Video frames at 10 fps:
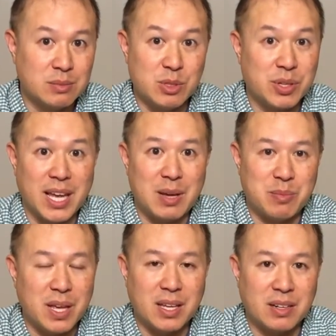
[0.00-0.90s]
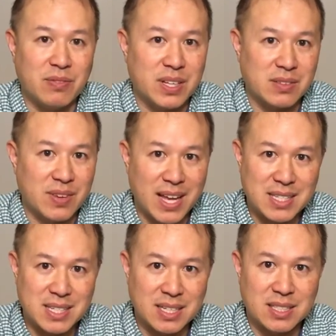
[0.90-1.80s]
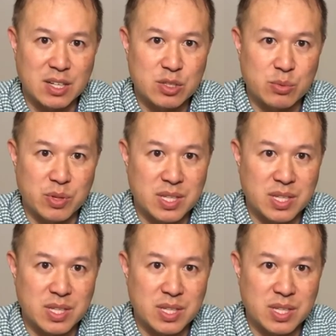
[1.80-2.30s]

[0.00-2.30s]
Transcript: you can't make an effective hand sanitizer with